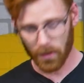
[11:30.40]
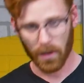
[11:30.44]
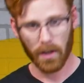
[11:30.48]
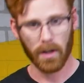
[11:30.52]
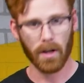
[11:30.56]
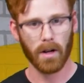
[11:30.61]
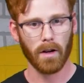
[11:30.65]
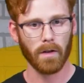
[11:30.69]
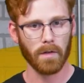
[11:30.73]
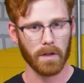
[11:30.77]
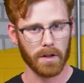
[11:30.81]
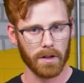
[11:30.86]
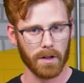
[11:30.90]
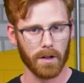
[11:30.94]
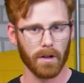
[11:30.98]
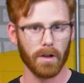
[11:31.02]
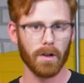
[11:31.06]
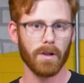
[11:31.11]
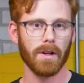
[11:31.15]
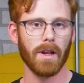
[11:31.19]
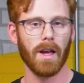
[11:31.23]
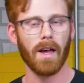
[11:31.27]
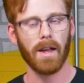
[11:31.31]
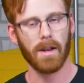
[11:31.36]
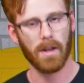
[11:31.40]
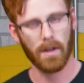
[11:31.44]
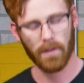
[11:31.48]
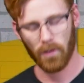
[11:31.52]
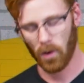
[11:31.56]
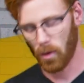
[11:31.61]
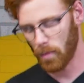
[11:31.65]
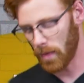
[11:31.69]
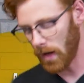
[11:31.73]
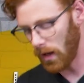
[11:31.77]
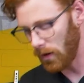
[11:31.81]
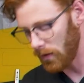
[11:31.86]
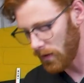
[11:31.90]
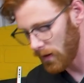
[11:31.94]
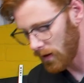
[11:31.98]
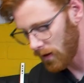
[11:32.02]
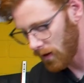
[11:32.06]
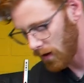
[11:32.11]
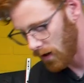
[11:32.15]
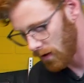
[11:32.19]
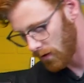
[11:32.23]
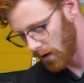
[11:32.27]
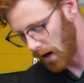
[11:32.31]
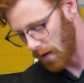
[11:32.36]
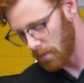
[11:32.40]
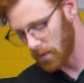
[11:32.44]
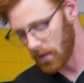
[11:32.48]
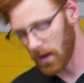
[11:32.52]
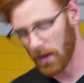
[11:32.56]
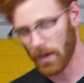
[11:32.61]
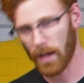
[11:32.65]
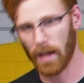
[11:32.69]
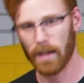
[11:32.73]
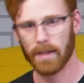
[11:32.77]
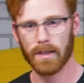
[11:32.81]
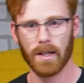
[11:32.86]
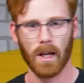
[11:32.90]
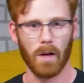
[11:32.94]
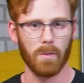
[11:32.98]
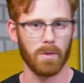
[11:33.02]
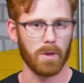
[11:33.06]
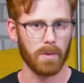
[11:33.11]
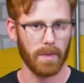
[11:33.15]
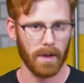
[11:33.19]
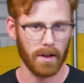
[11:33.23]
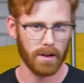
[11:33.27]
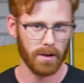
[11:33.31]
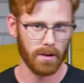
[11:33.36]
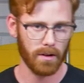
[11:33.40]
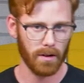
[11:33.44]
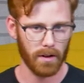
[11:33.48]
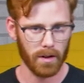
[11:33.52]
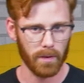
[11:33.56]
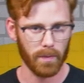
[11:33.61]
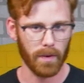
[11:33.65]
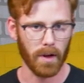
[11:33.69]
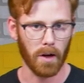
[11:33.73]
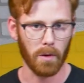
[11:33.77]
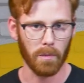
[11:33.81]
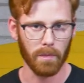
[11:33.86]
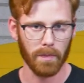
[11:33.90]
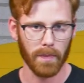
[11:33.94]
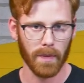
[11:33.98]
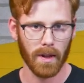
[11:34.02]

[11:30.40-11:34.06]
that our return end of our belt can wrap around that same spacer as well.